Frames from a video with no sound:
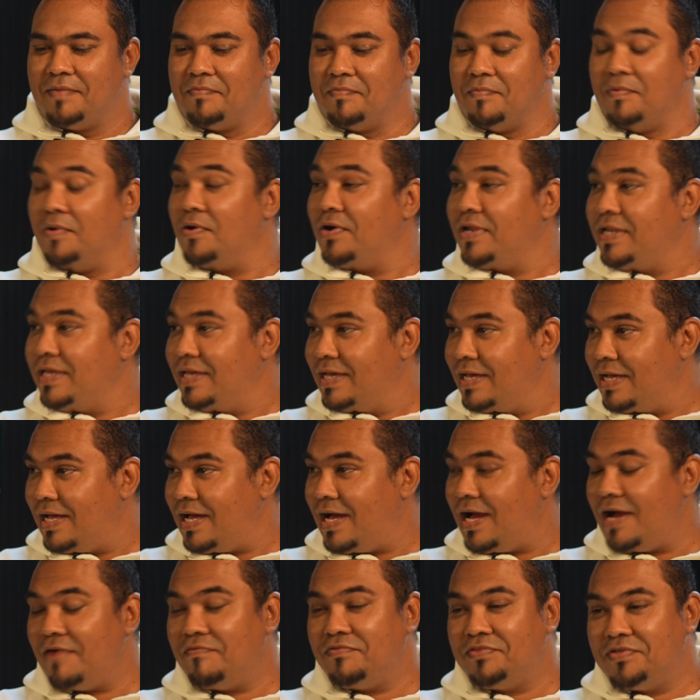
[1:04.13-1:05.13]
Morning,
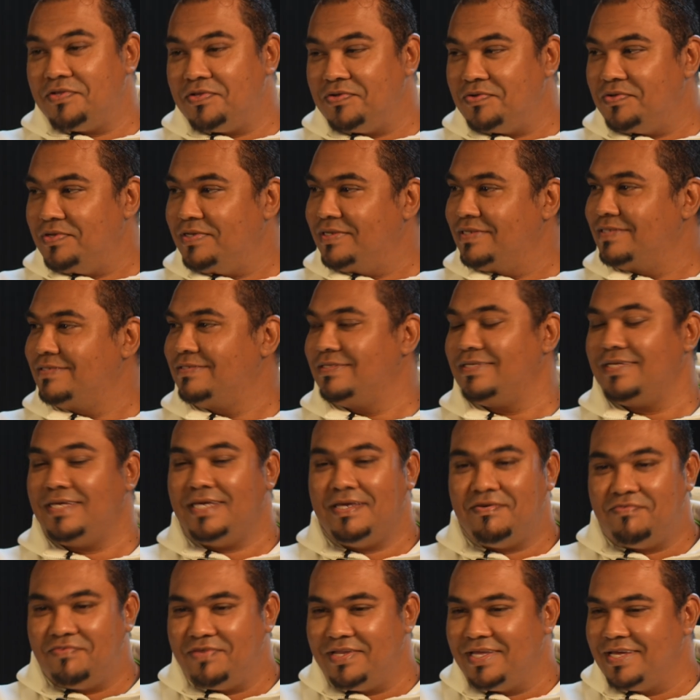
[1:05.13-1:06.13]
afternoon,
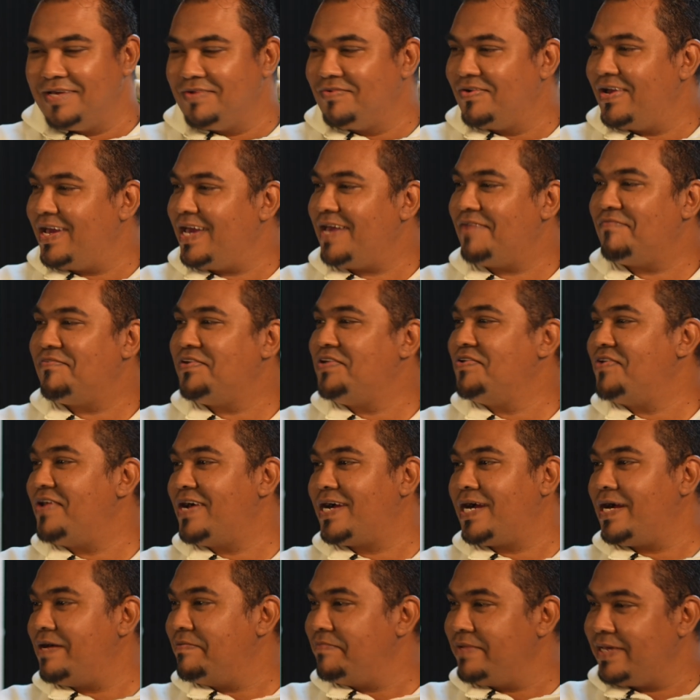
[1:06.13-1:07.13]
evening, wherever you are
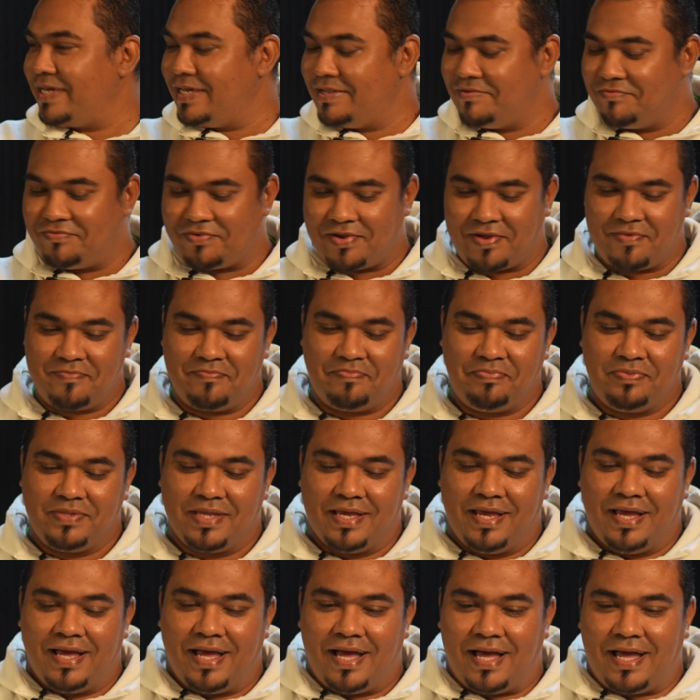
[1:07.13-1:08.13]
coming in from.
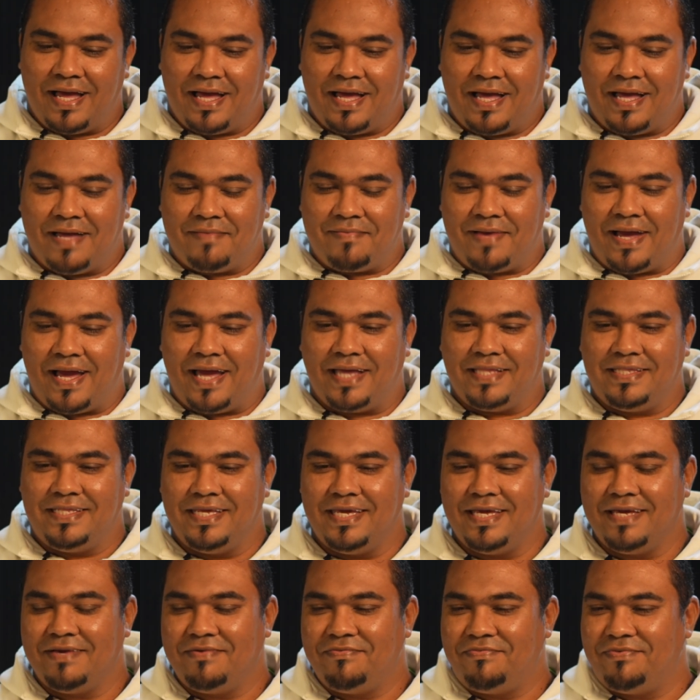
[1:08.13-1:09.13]
I
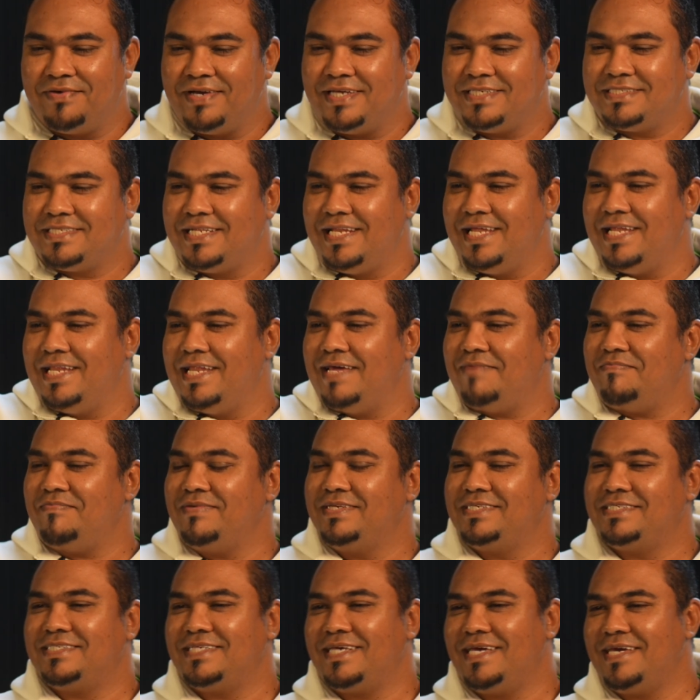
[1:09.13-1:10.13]
think firstly, let me
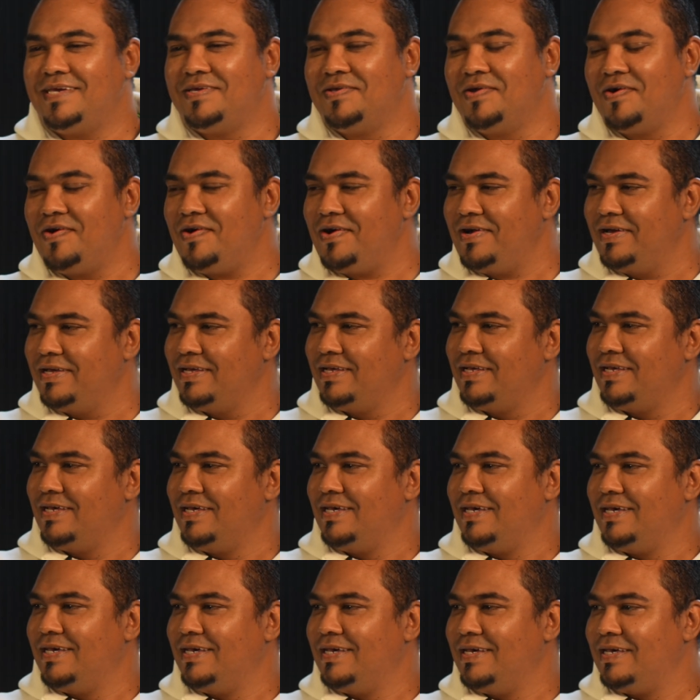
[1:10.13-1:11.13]
say,
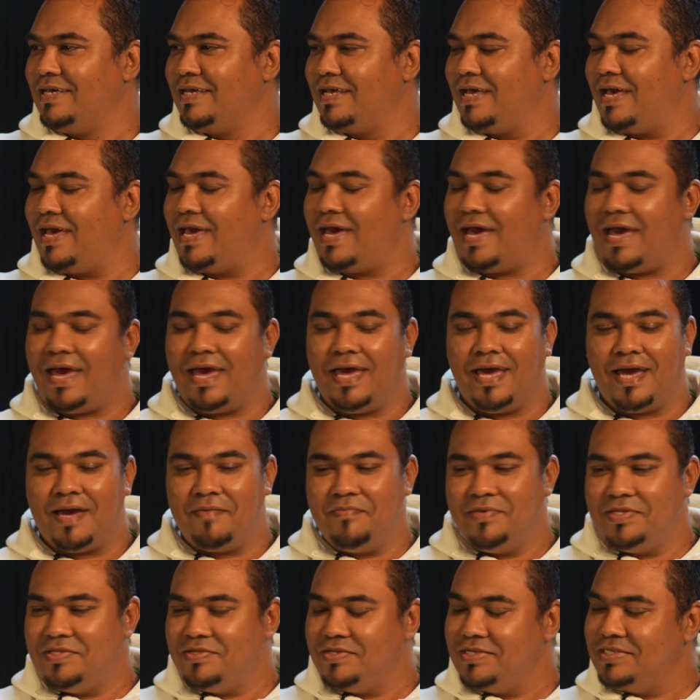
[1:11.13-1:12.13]
I come
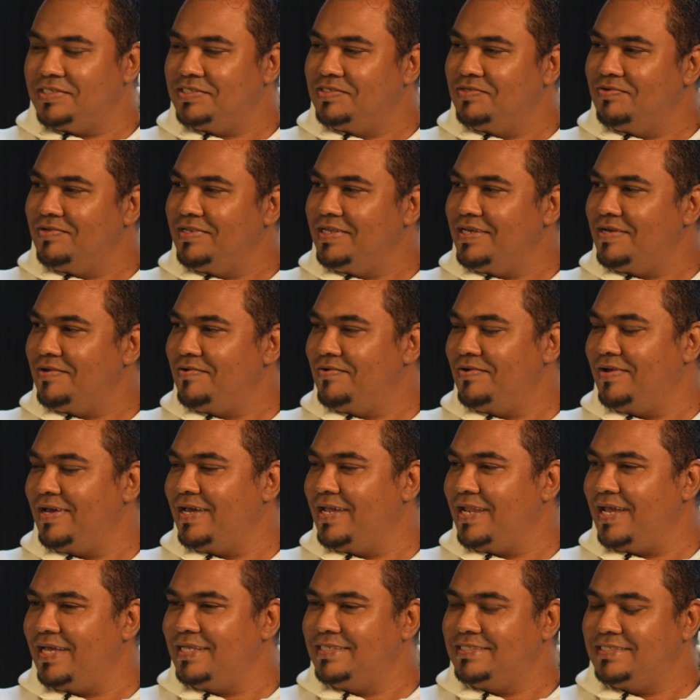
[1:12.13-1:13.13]
into the studio
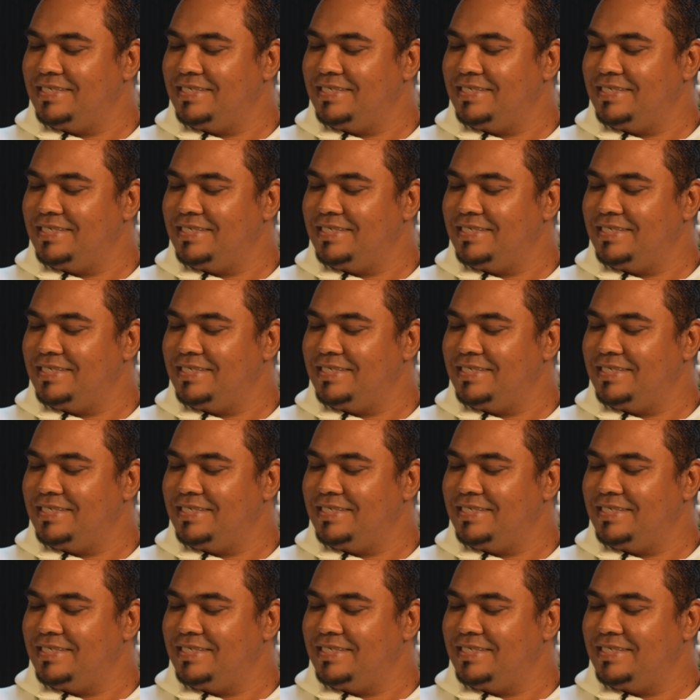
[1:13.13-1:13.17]
and I